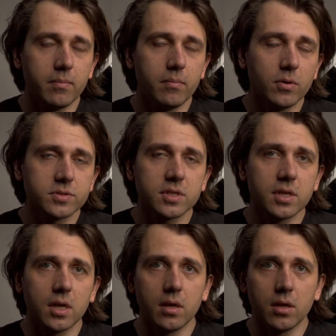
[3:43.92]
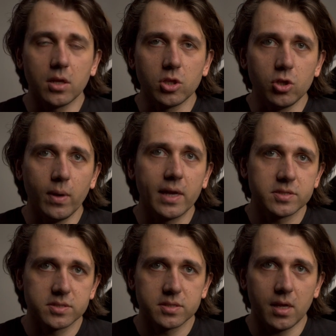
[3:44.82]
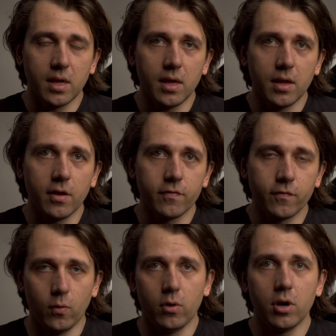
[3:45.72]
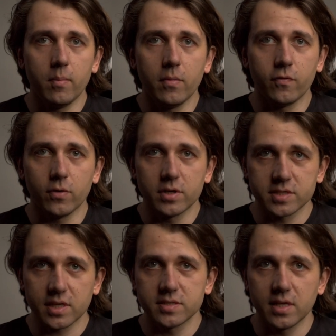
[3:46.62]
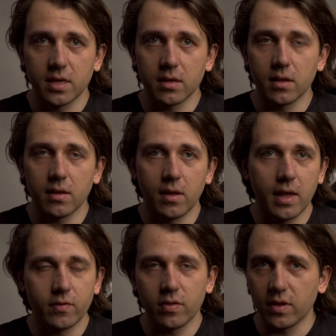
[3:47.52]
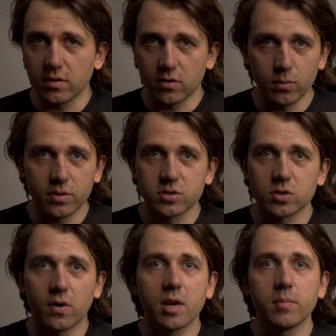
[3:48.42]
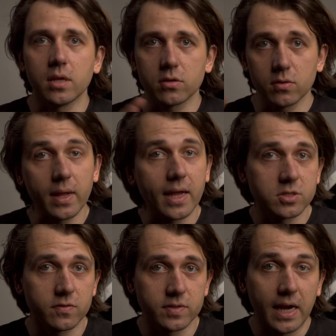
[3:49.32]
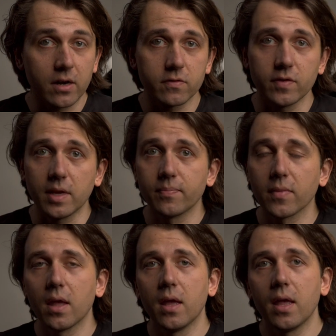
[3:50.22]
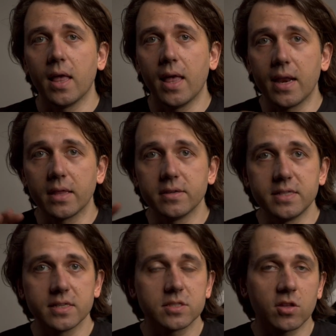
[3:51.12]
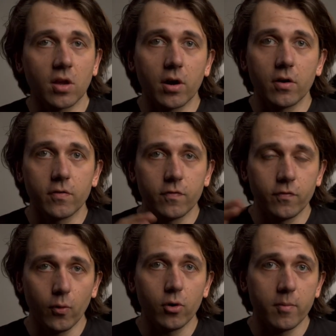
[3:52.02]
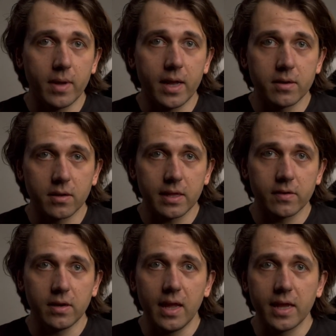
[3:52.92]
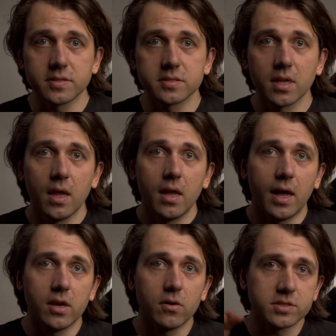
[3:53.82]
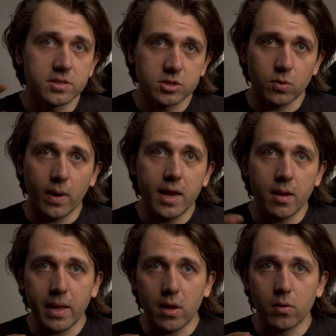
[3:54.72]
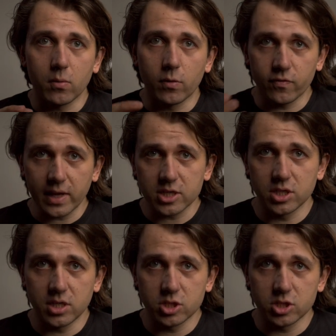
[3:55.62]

mostly a, a US uh, forum for discussing everything to do with astronomy, including astrophotography. And on the DSLR forum on Cloudy Nights, I noticed this thread about reflection